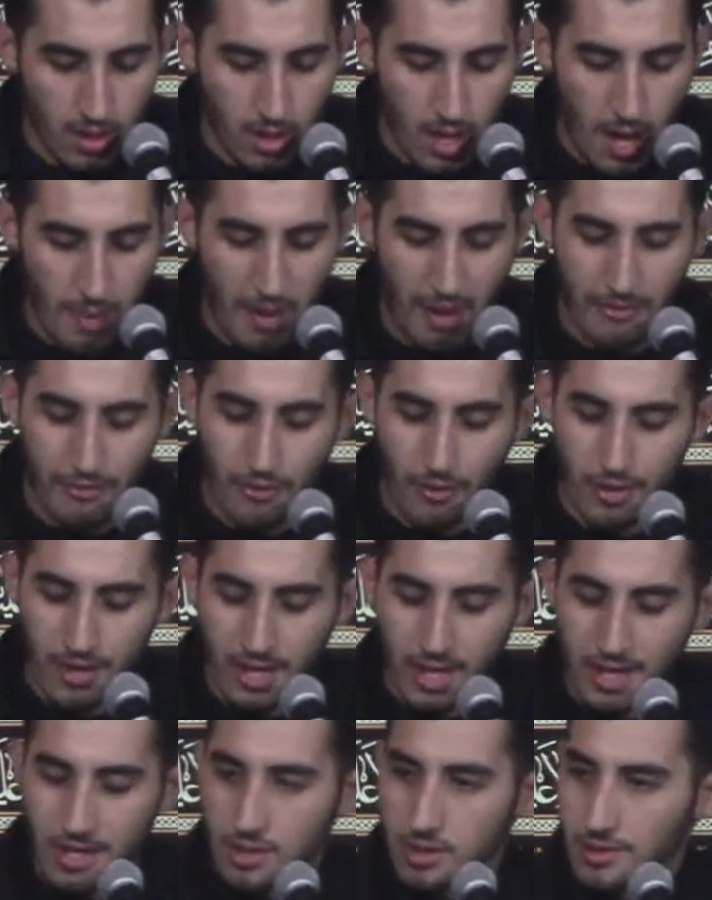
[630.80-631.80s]
About 40
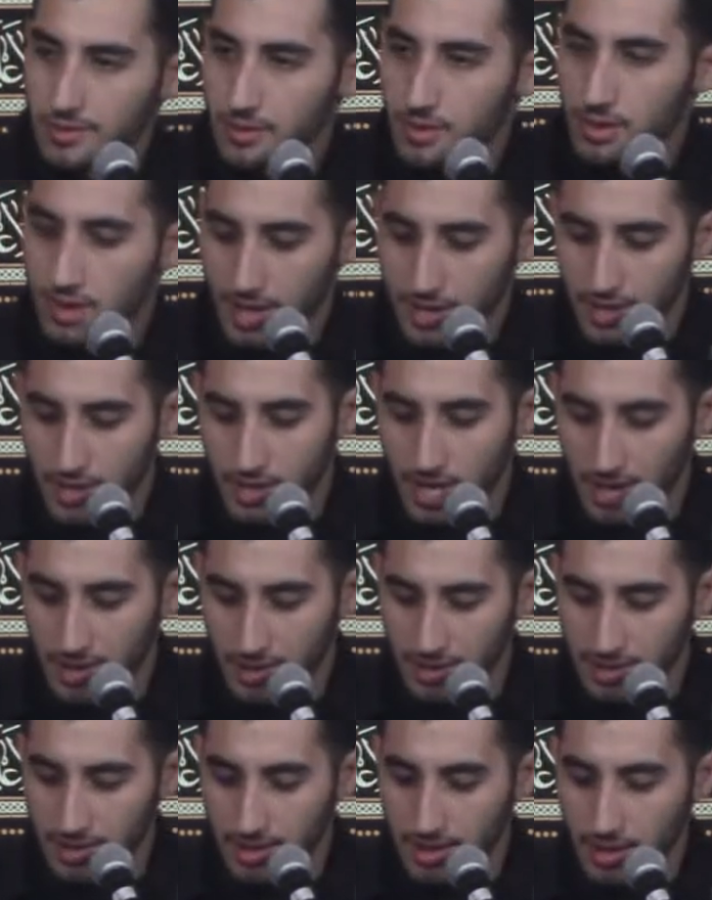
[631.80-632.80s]
leaders of Quraysh
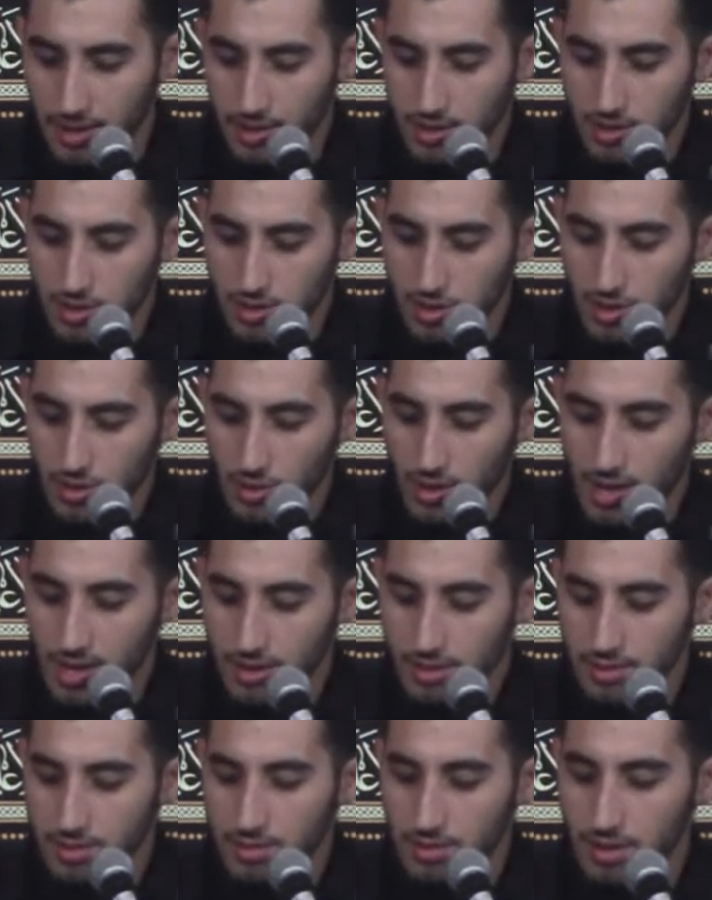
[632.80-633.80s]
gathered together to
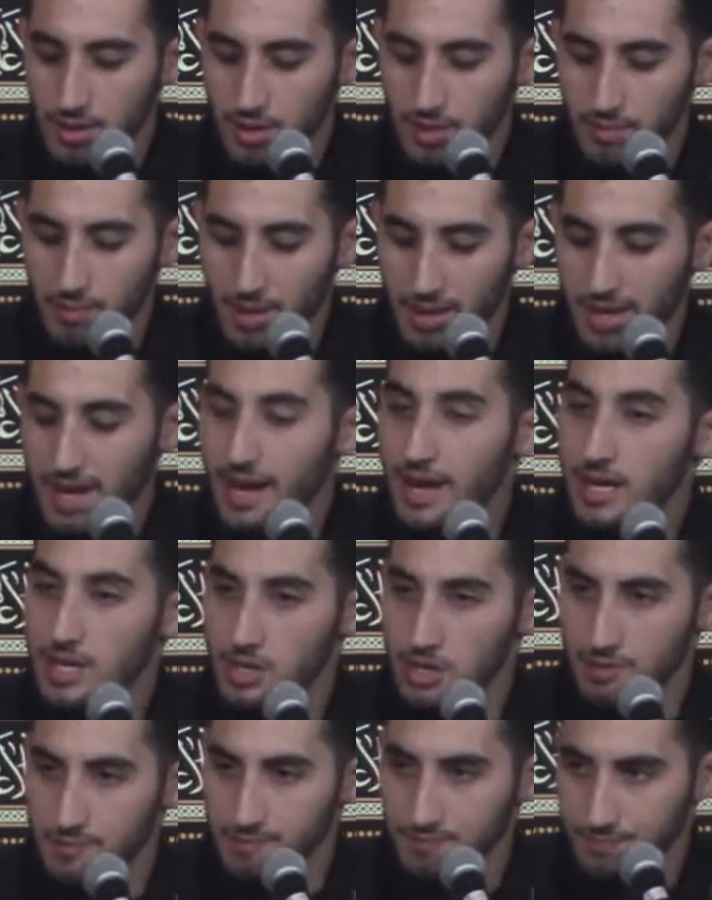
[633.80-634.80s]
surround Bani
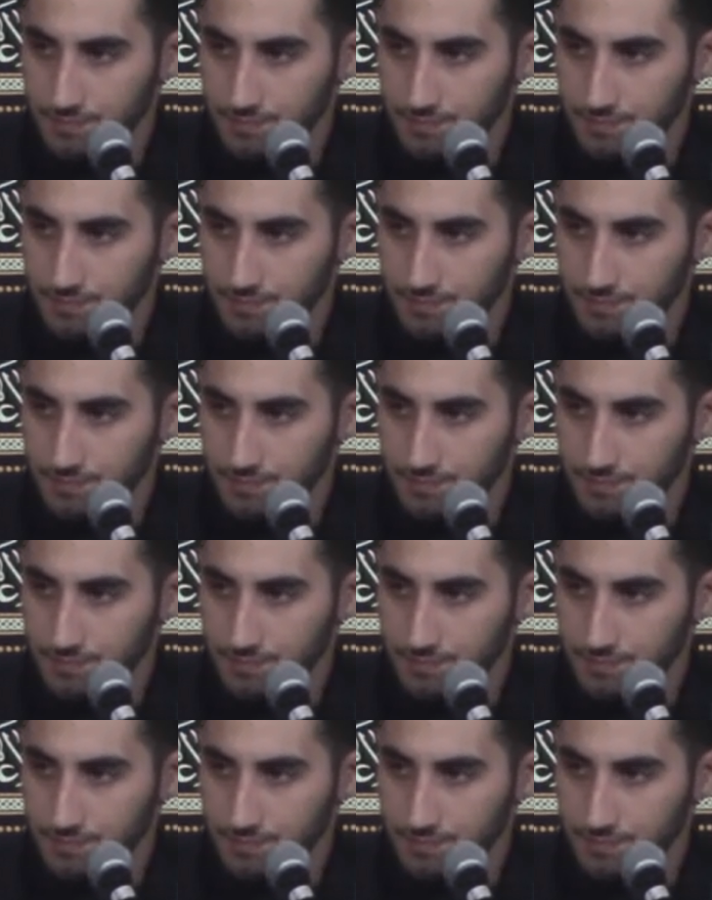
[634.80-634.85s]
Hashim.